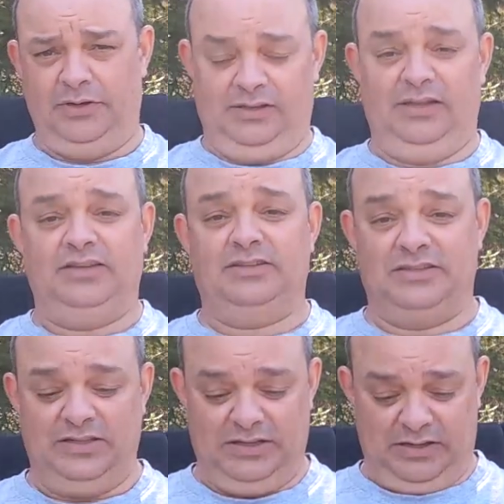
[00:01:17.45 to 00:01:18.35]
Let's
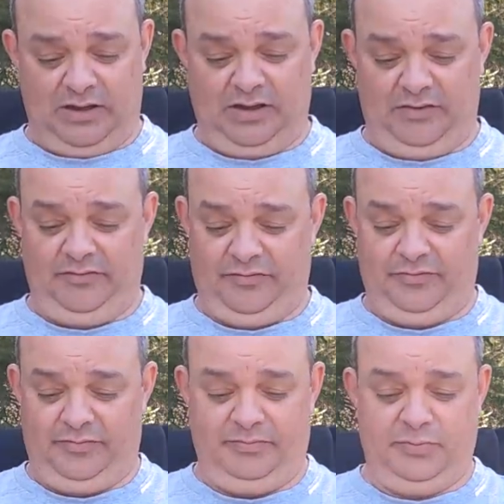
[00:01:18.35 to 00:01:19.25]
see, I've
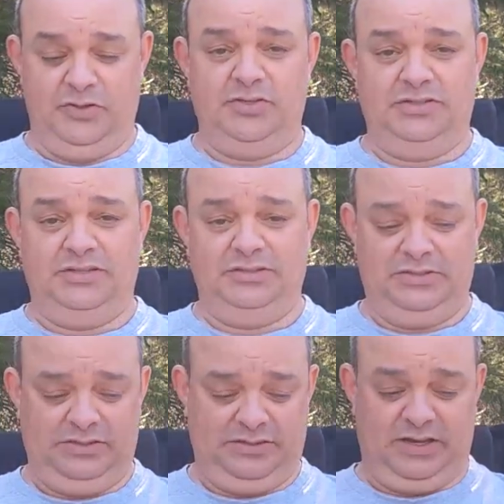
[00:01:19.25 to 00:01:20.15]
purchased
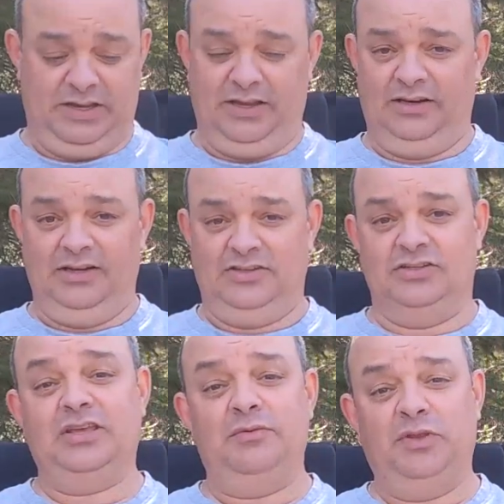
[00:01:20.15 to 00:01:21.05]
this and it
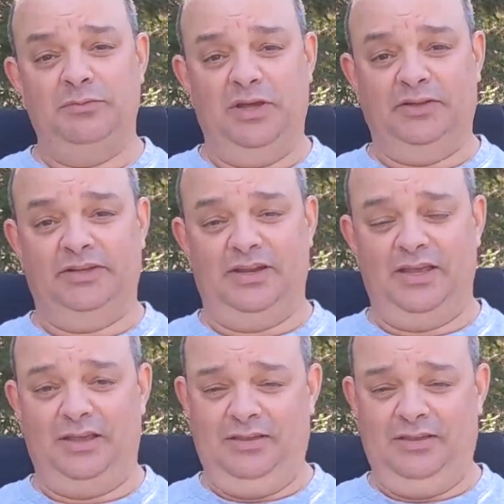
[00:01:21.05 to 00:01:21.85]
just came in the mail today,